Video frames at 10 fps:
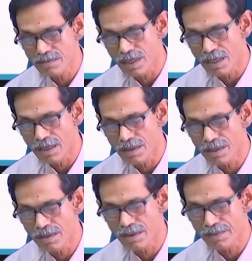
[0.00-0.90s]

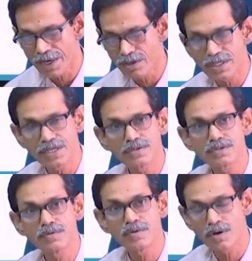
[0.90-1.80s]

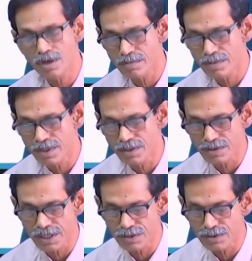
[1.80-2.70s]
phagocytosome or
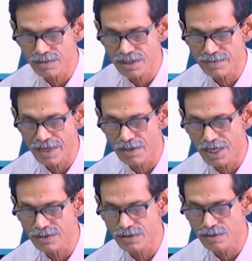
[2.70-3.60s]
endocytosome, this
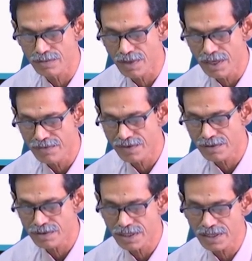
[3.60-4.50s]
phagolysosome
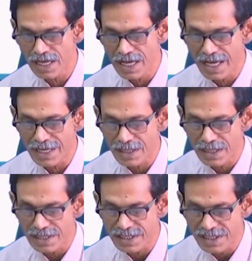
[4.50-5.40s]
fusion, and
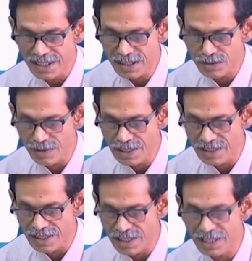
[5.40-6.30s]
these will
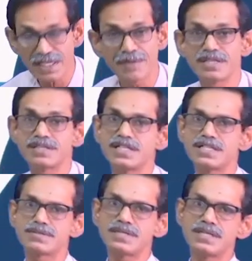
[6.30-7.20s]
release, I mean
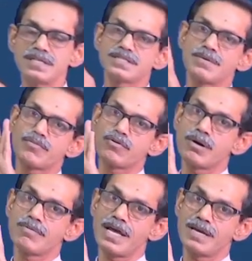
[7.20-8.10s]
this is
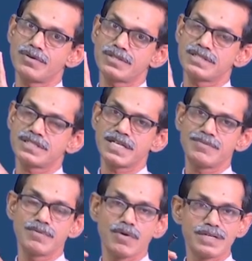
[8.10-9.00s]
probable hypothesis,
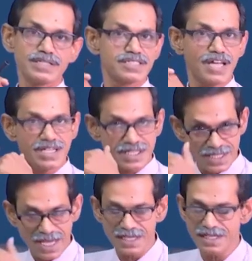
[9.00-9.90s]
I mean it is not
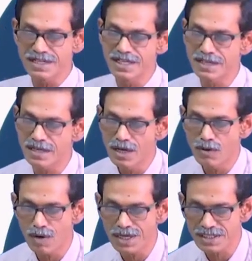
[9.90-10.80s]
exactly clear
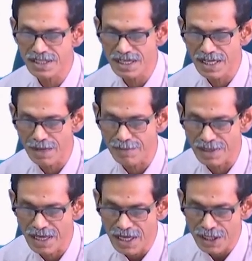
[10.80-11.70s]
what exactly
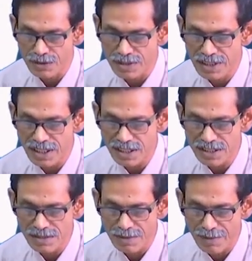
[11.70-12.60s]
happened. So, this